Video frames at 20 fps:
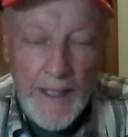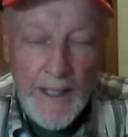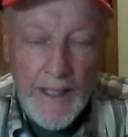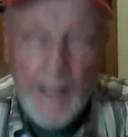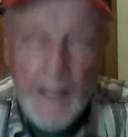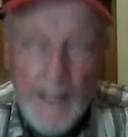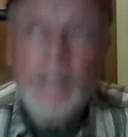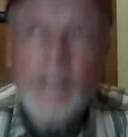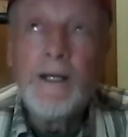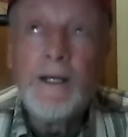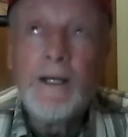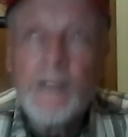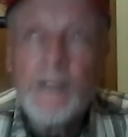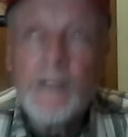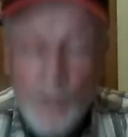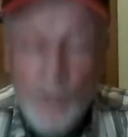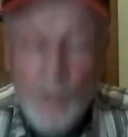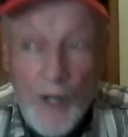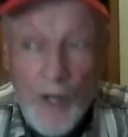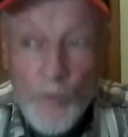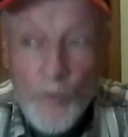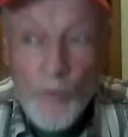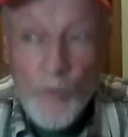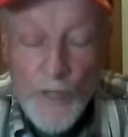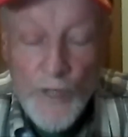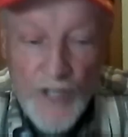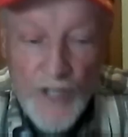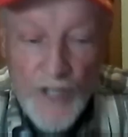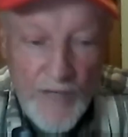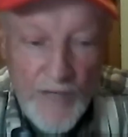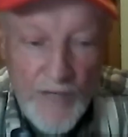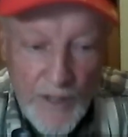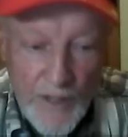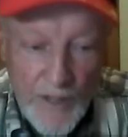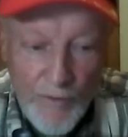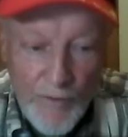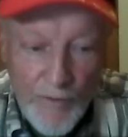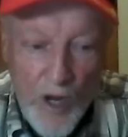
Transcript: and uh, receiving of